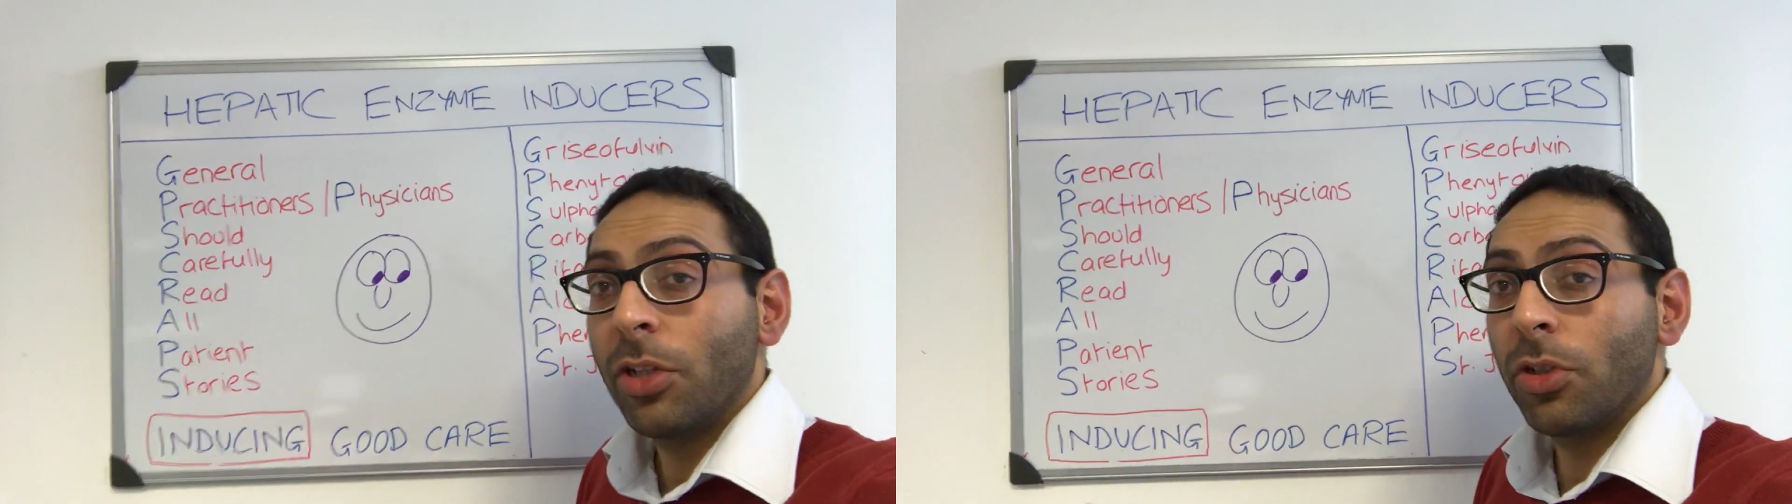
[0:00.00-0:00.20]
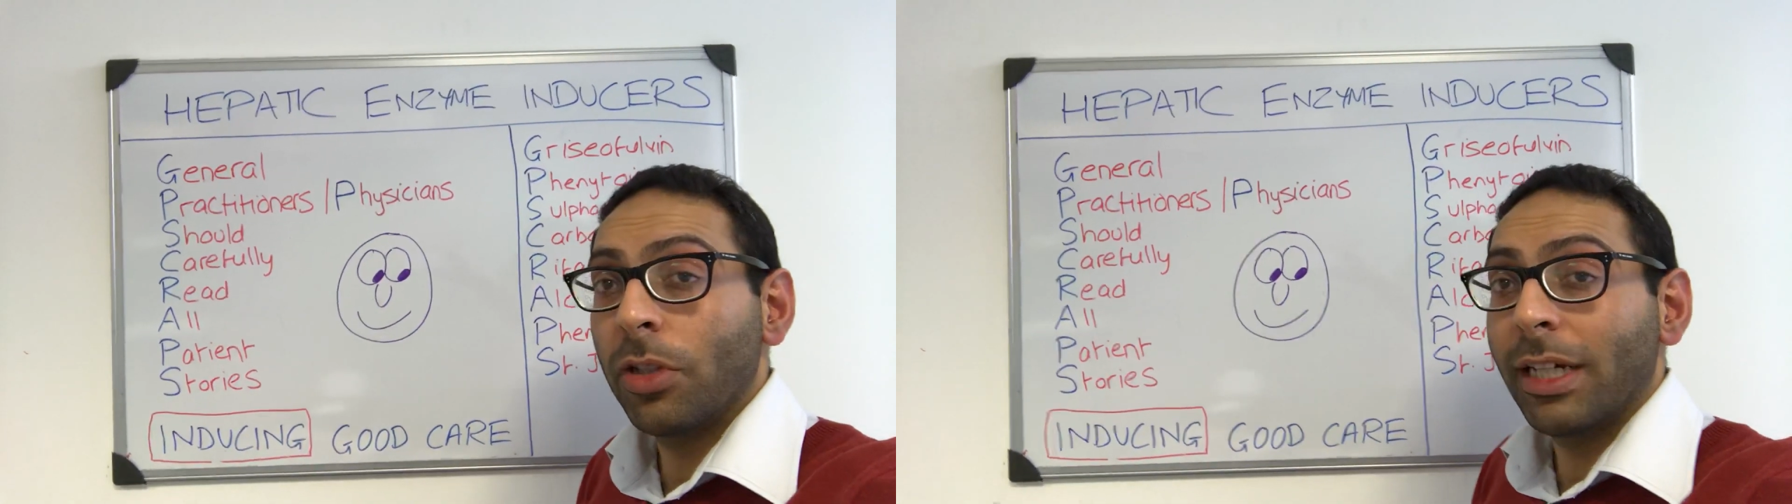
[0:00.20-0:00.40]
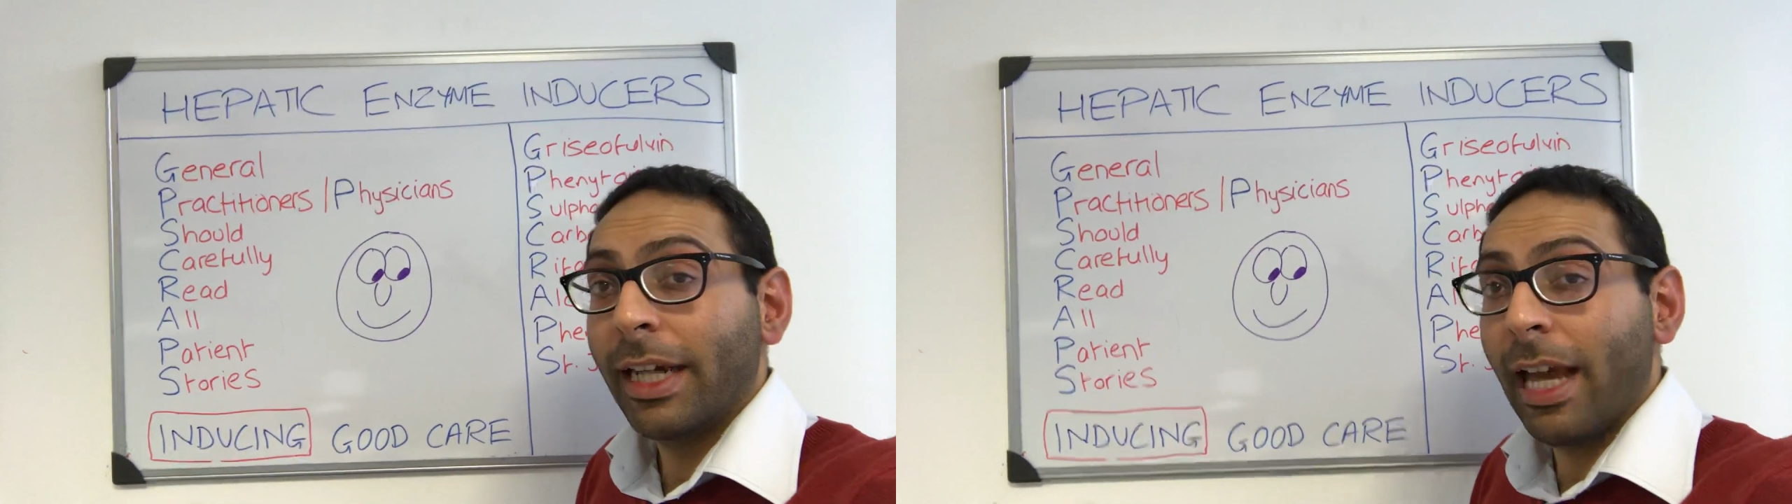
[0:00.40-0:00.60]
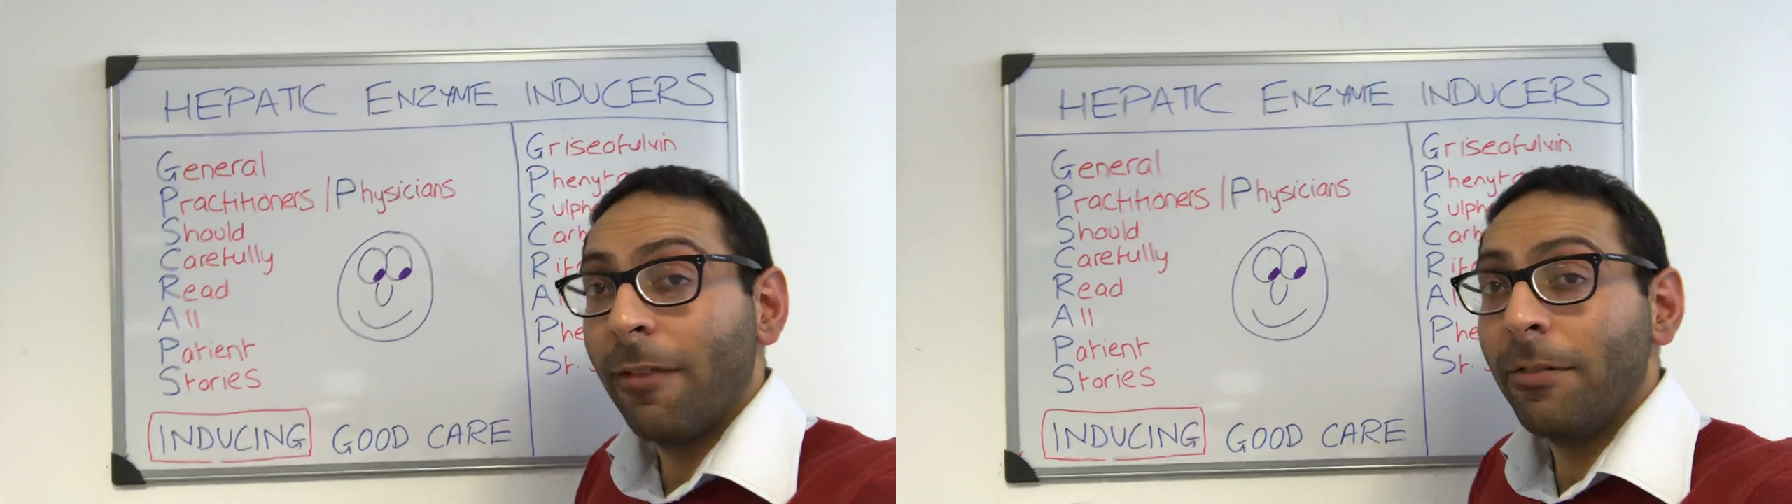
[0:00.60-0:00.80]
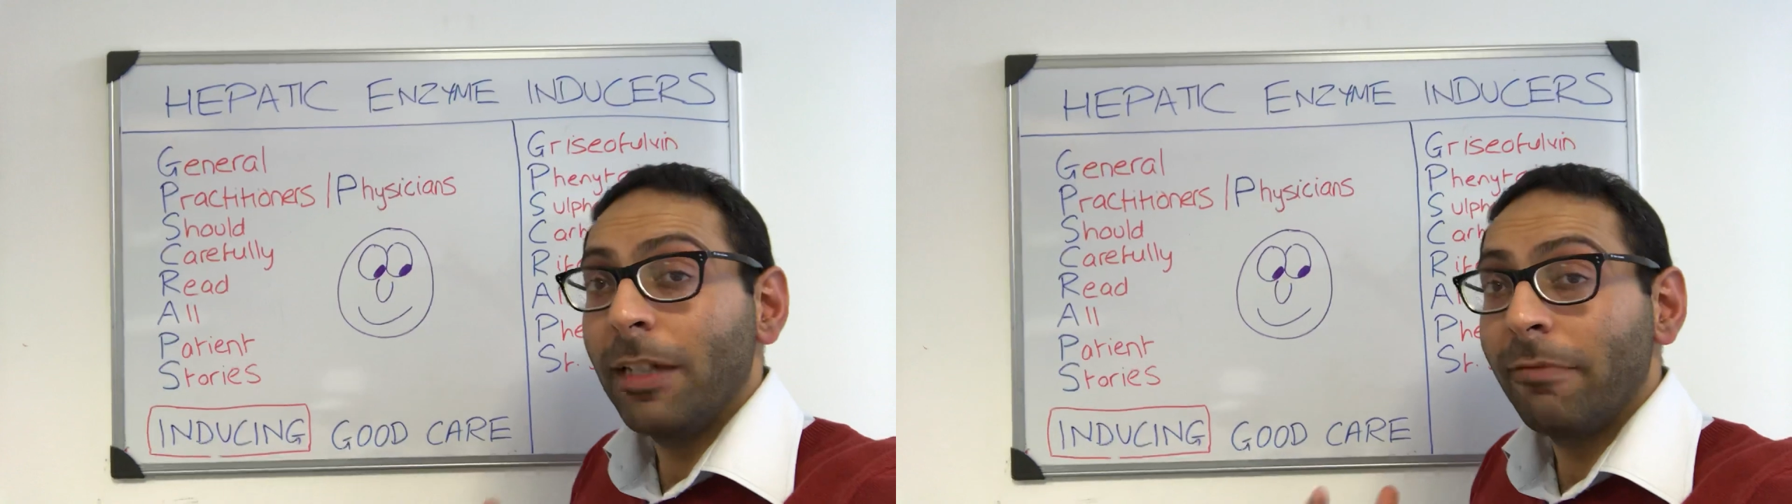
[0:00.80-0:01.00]
should
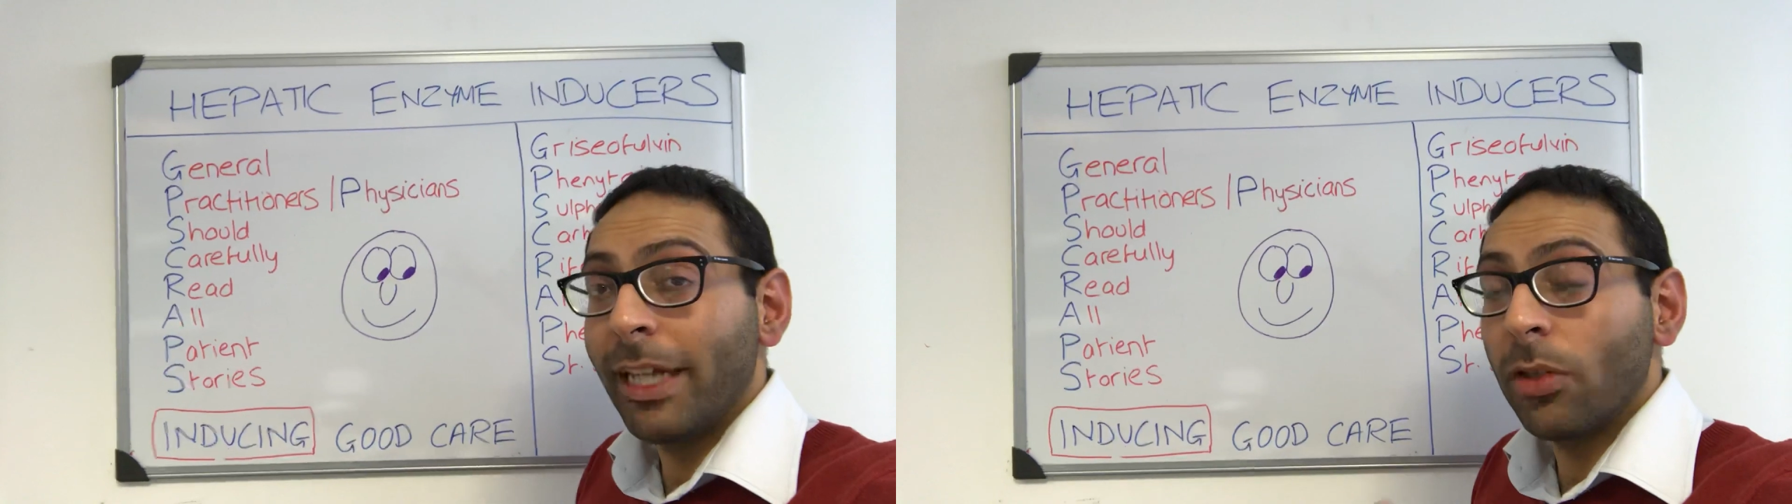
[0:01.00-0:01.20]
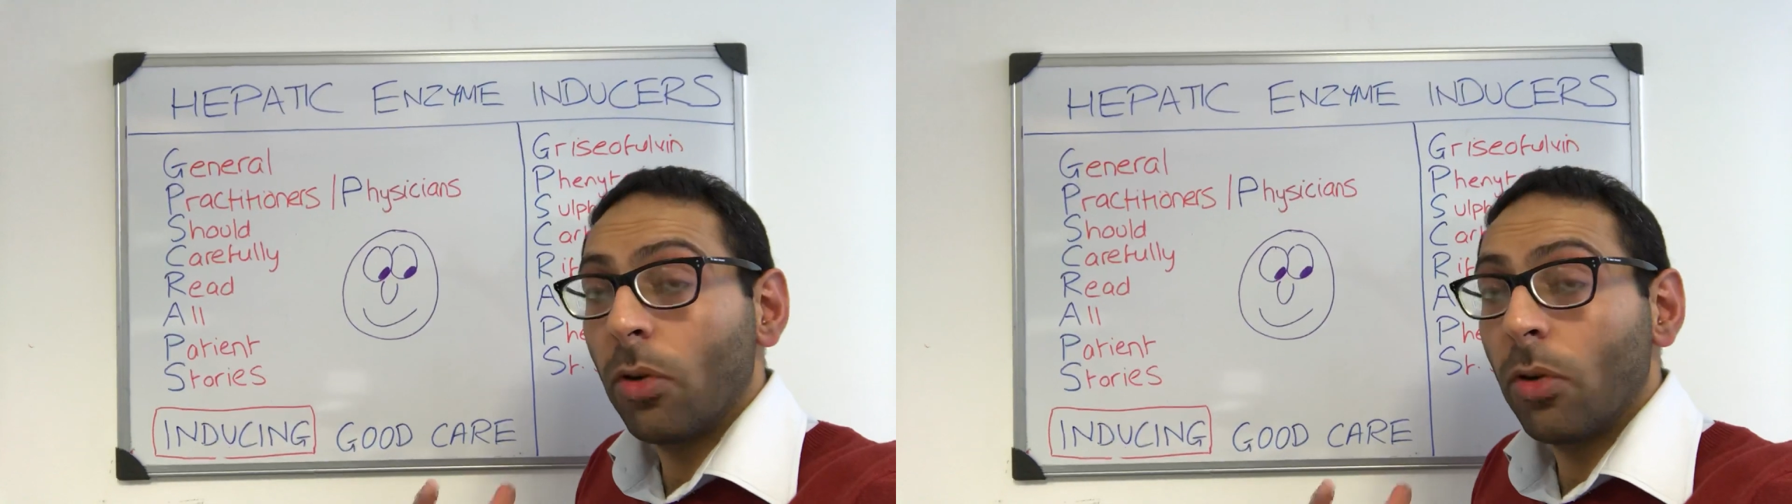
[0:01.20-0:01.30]
carefully read